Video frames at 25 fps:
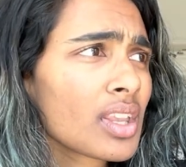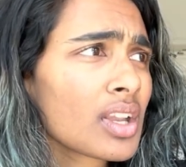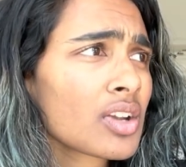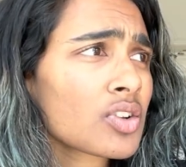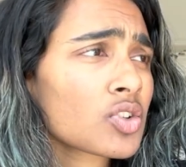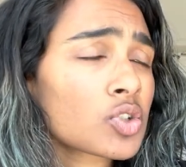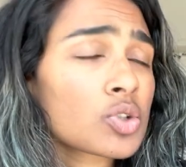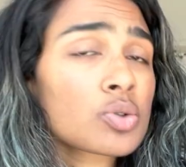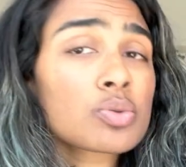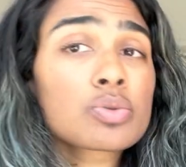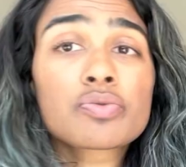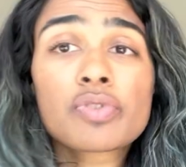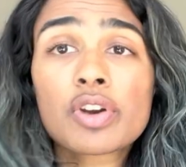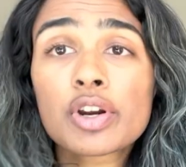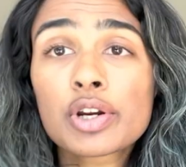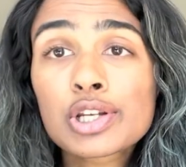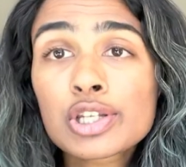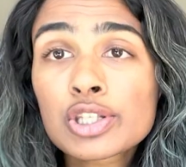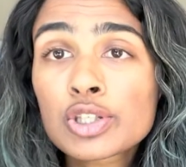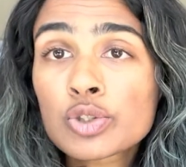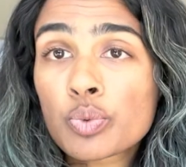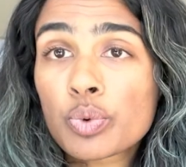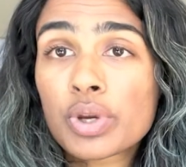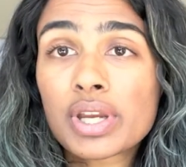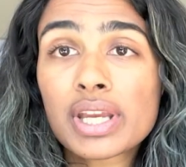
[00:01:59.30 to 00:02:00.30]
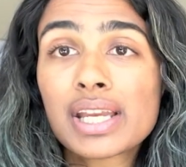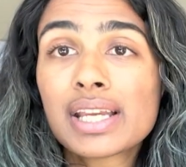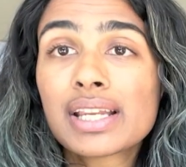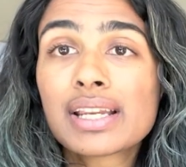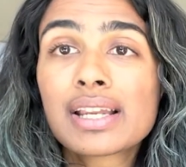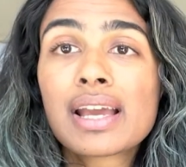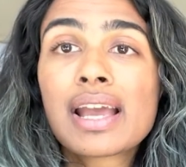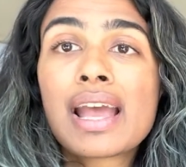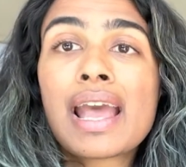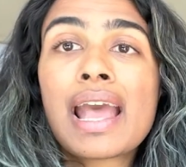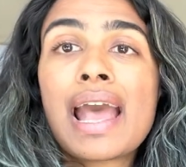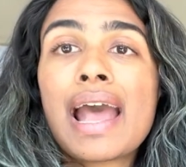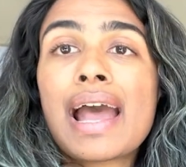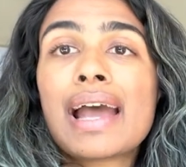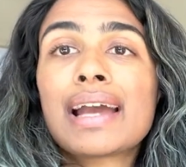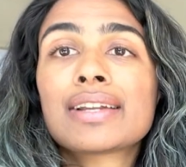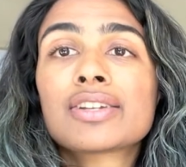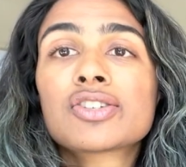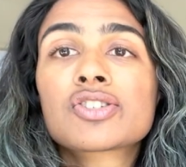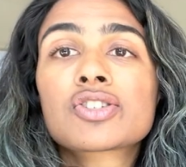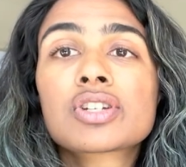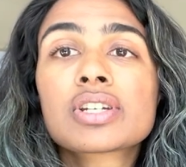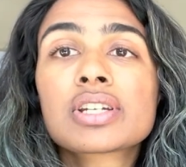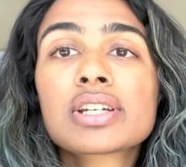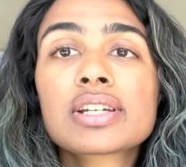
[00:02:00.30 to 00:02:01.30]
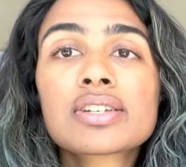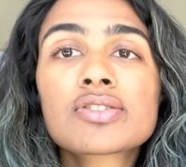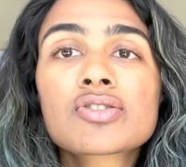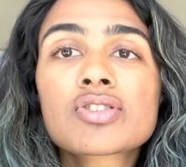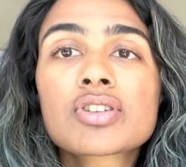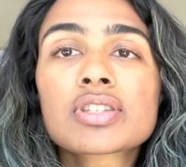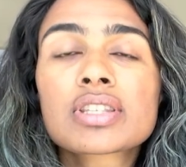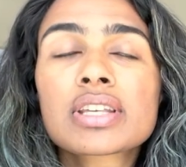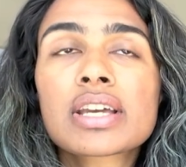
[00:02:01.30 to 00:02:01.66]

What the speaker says: she was very sweet, and she's just